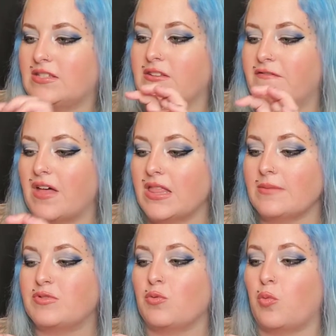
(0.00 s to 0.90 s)

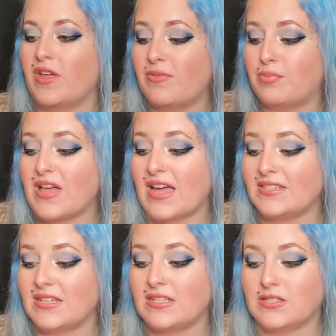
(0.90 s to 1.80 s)
developed with
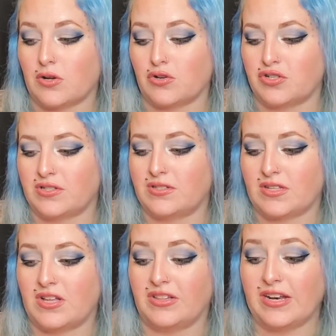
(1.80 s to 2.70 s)
plastic surgeons.
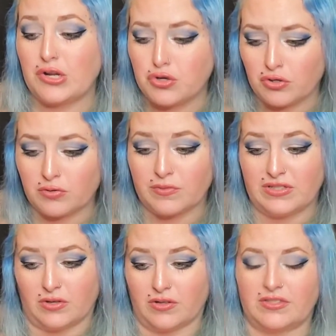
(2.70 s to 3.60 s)
Clinical
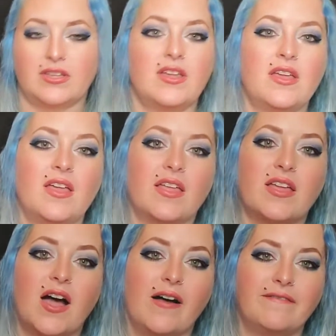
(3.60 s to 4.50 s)
results.
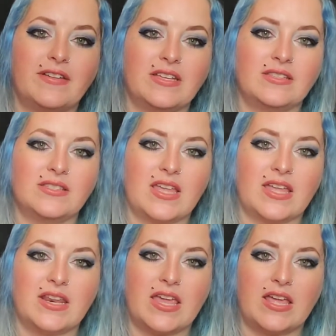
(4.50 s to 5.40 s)
Confidence
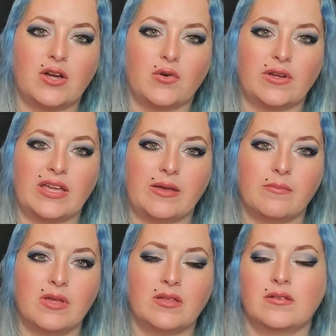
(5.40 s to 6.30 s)
in a
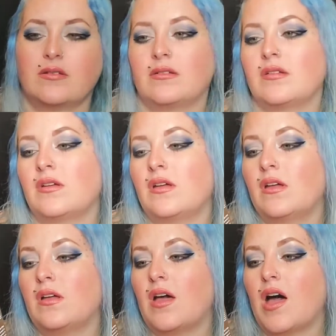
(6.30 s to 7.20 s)
cream.
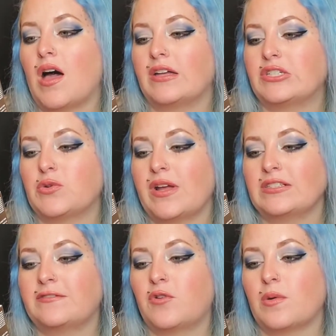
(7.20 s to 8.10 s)

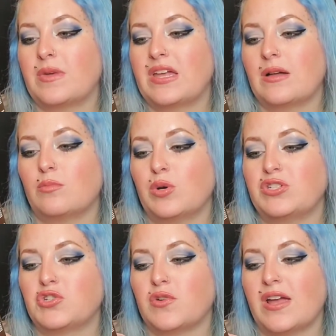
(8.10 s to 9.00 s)
Transforming,
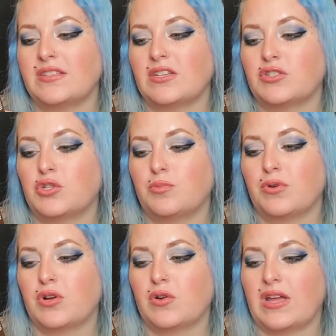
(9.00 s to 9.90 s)
moisturizing
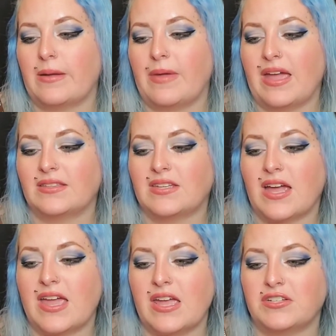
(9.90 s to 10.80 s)
super cream,
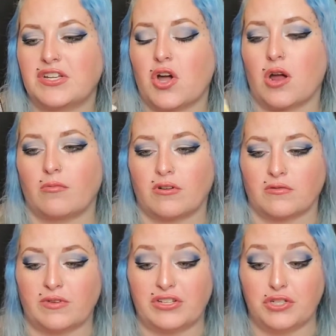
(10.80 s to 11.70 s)
anti-aging armor,
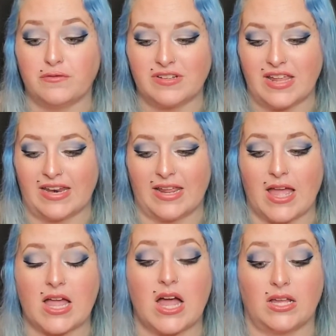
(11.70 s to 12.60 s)
rejuvenating
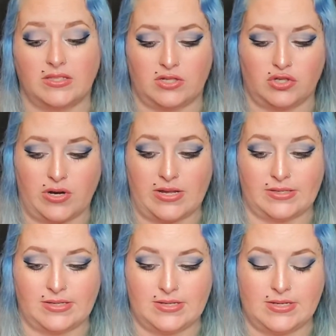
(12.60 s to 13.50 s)
concentrate.
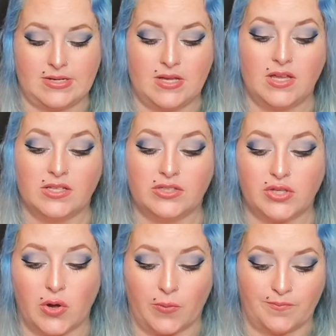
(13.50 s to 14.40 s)
So,